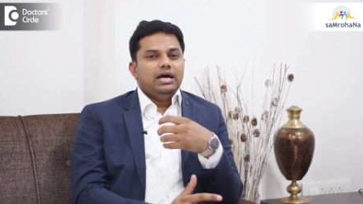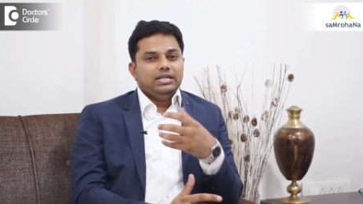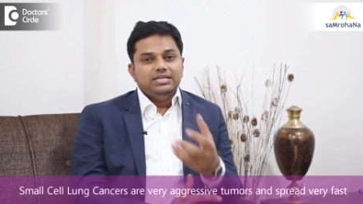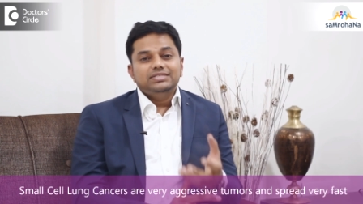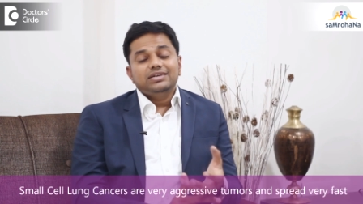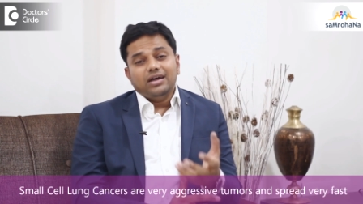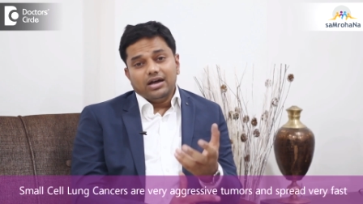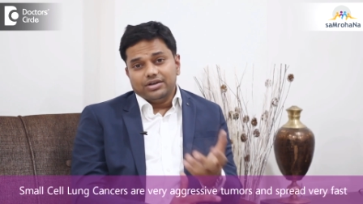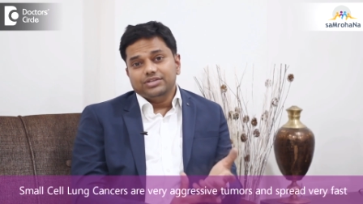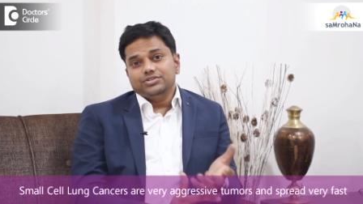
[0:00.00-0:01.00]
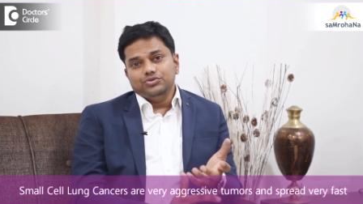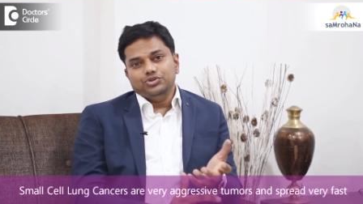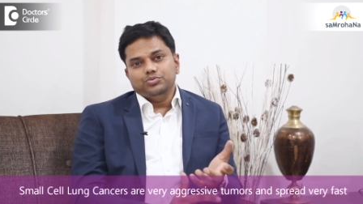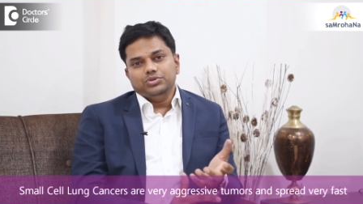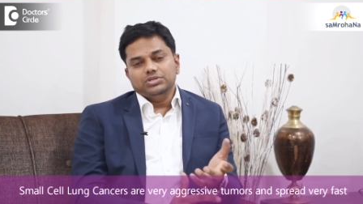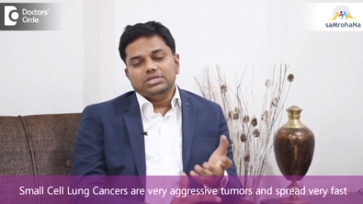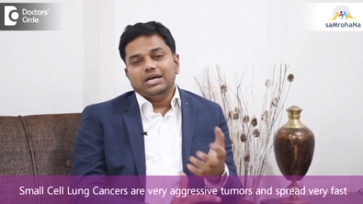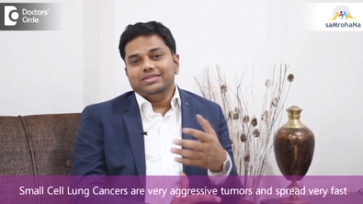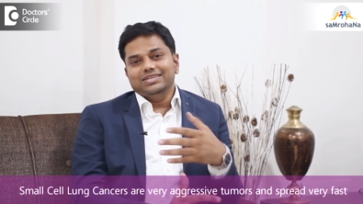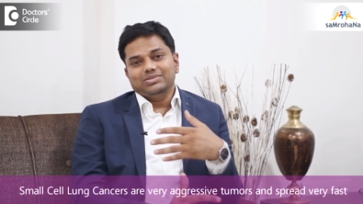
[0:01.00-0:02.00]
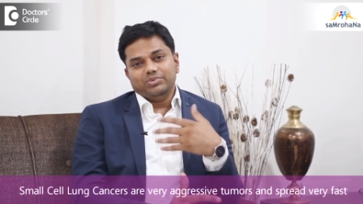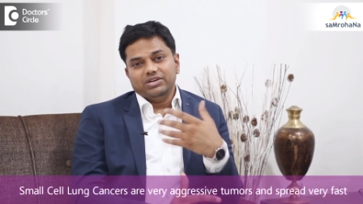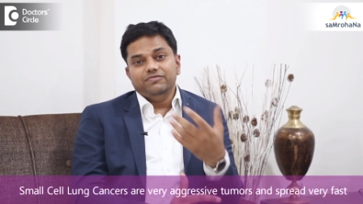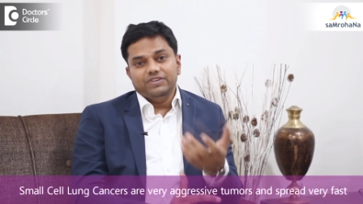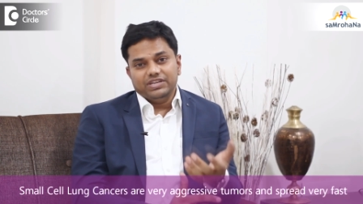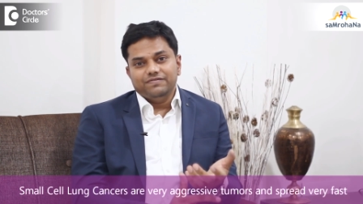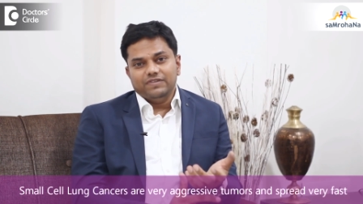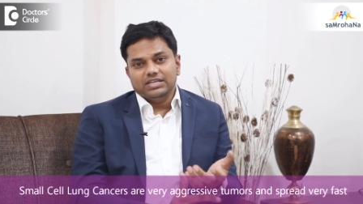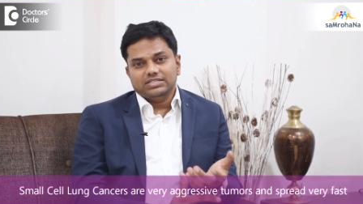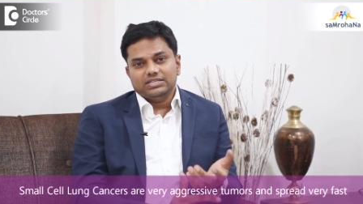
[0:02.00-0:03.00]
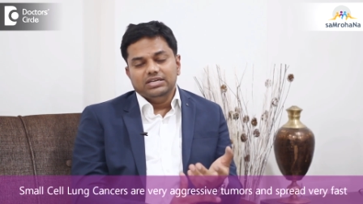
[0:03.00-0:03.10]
and these are aggressive tumors and they spread very fast.